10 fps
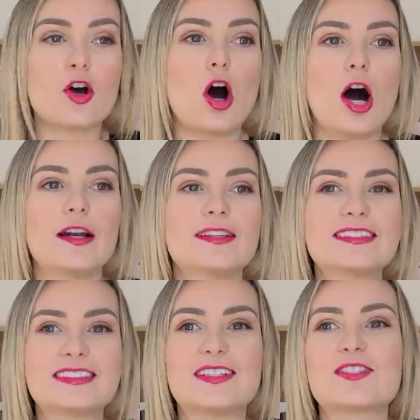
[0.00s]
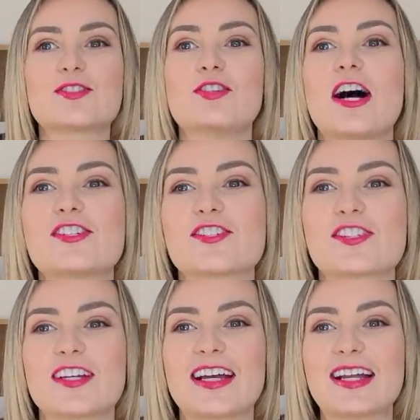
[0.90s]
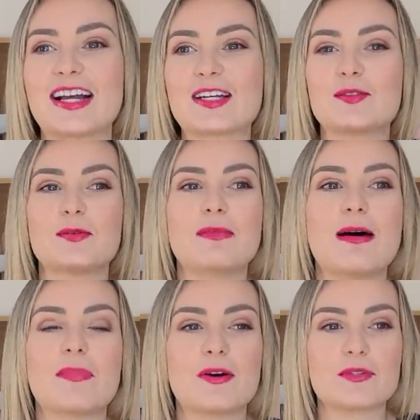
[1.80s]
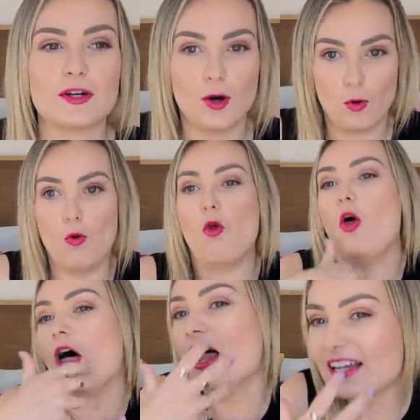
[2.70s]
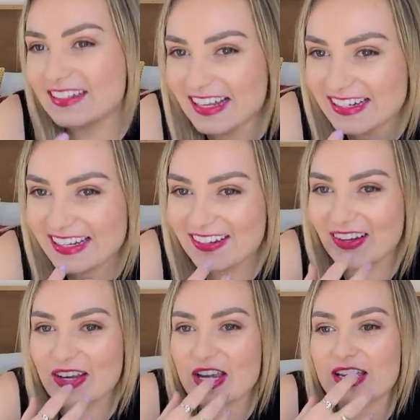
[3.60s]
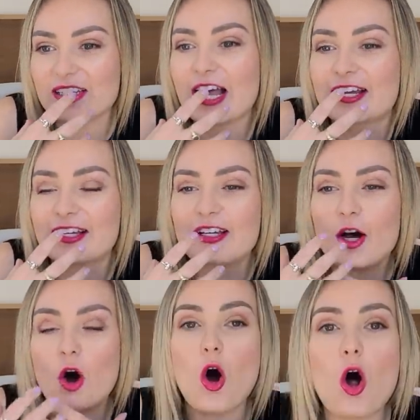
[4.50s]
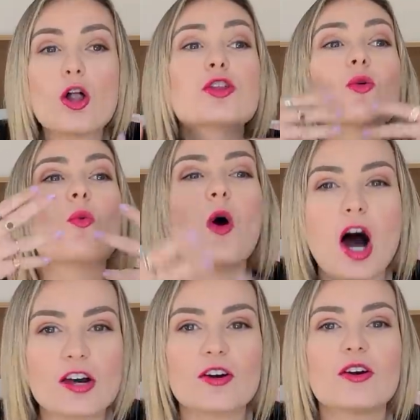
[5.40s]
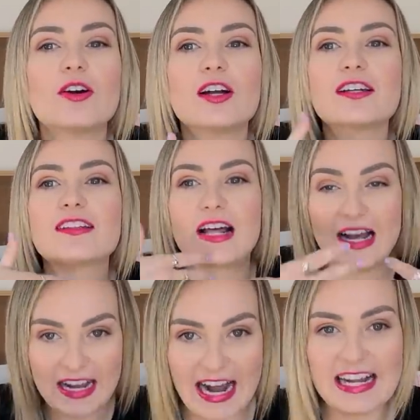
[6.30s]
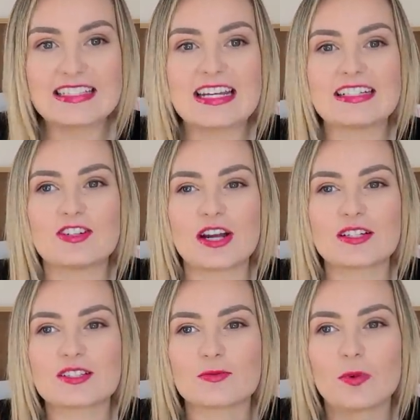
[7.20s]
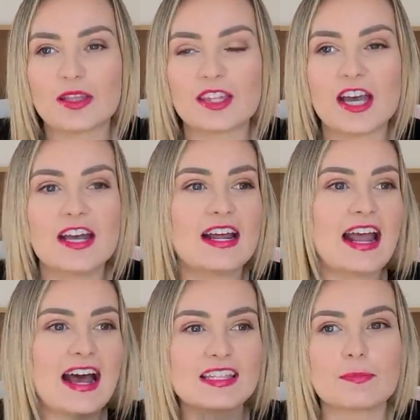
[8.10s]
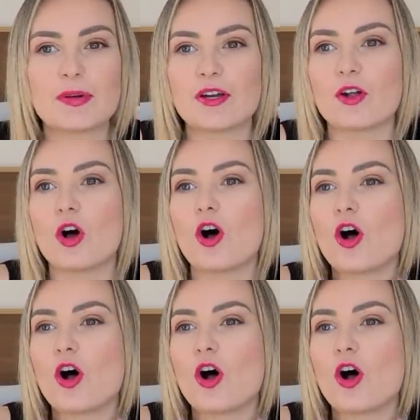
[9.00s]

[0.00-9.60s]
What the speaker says: God, dislodges it. And I can remember it was a... And, like, it like, all the water that I had to drink with it, and the pill,